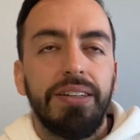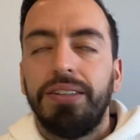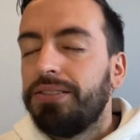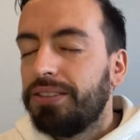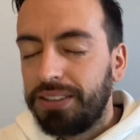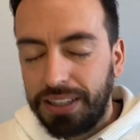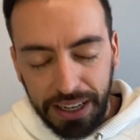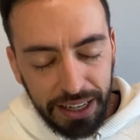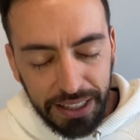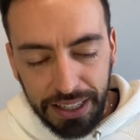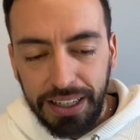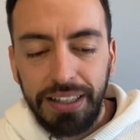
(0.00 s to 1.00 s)

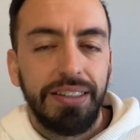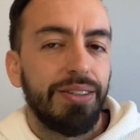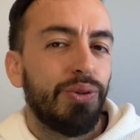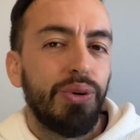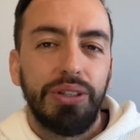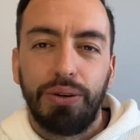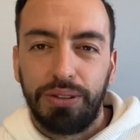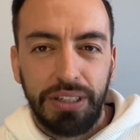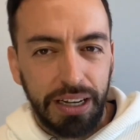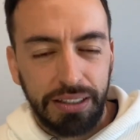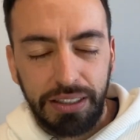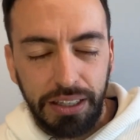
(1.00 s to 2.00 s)
screening, doing
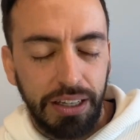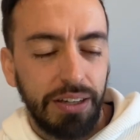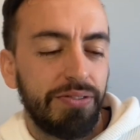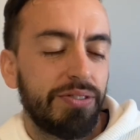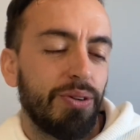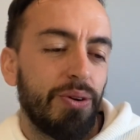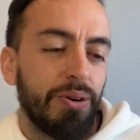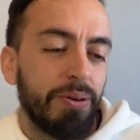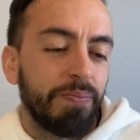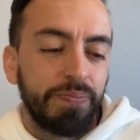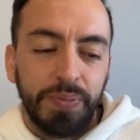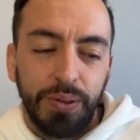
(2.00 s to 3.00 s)
objectives or
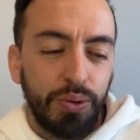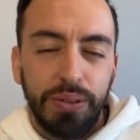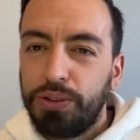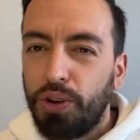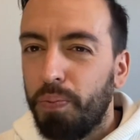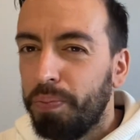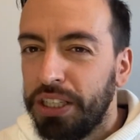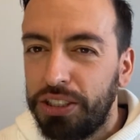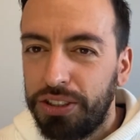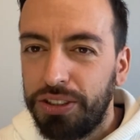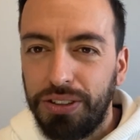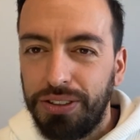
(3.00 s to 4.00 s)
doing some
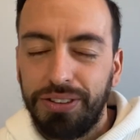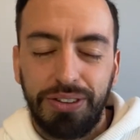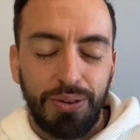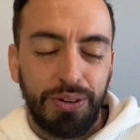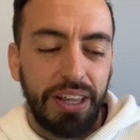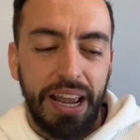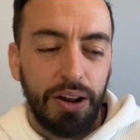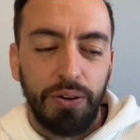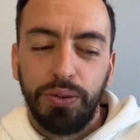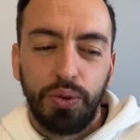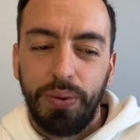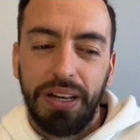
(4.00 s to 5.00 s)
missions, or they are
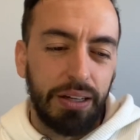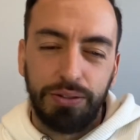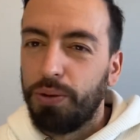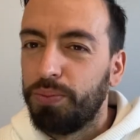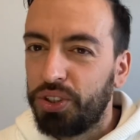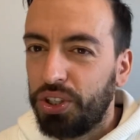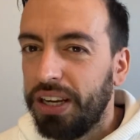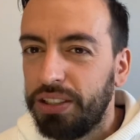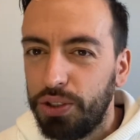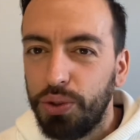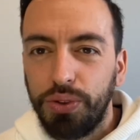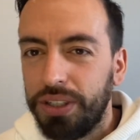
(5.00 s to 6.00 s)
going to be like some
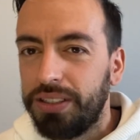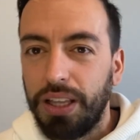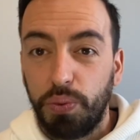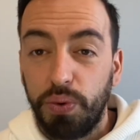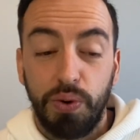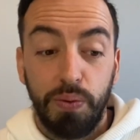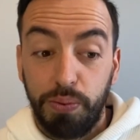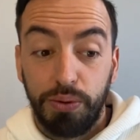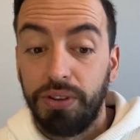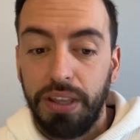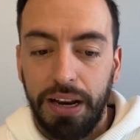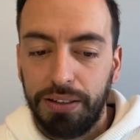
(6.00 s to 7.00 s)
trade unit that we will
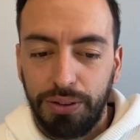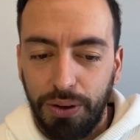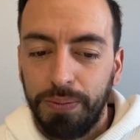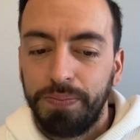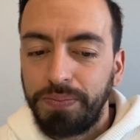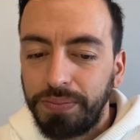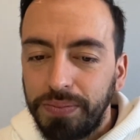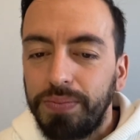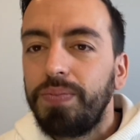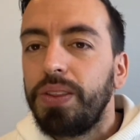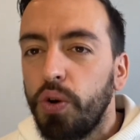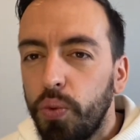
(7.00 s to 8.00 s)
put there. So
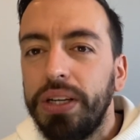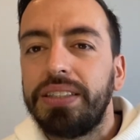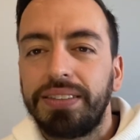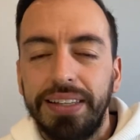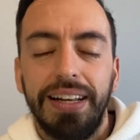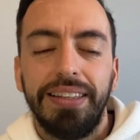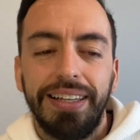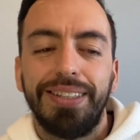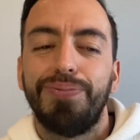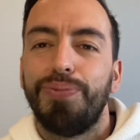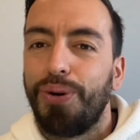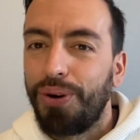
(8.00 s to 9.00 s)
we still need
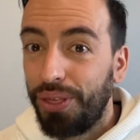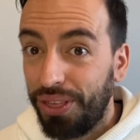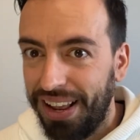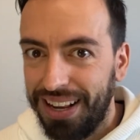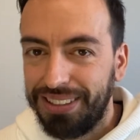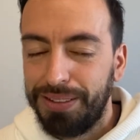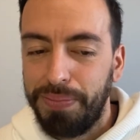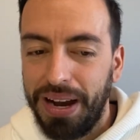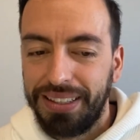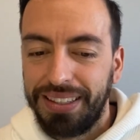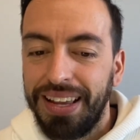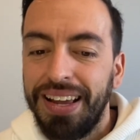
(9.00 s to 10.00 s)
more things, but